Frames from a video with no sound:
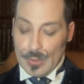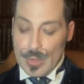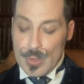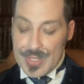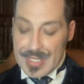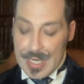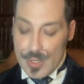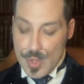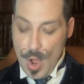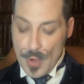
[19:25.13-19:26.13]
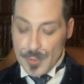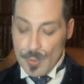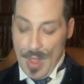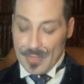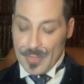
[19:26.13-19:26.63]
who see not
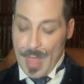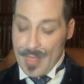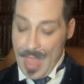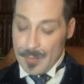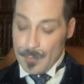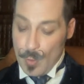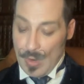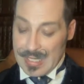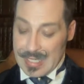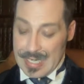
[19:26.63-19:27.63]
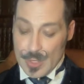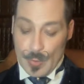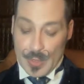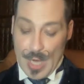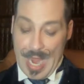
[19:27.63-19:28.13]
what that point is
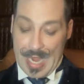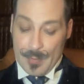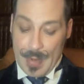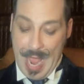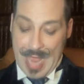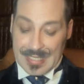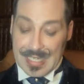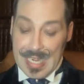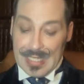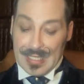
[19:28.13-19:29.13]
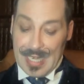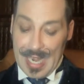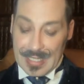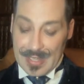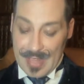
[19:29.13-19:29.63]
which I had passed,
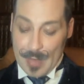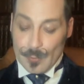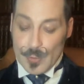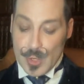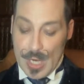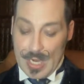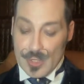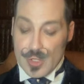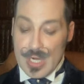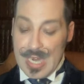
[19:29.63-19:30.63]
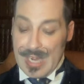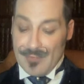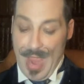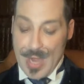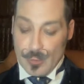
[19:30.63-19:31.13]
let them judge
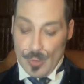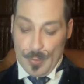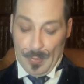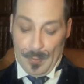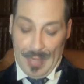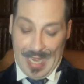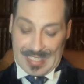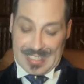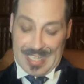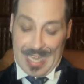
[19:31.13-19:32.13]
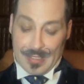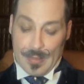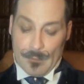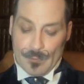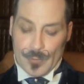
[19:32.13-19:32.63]
if I grew perplexed then.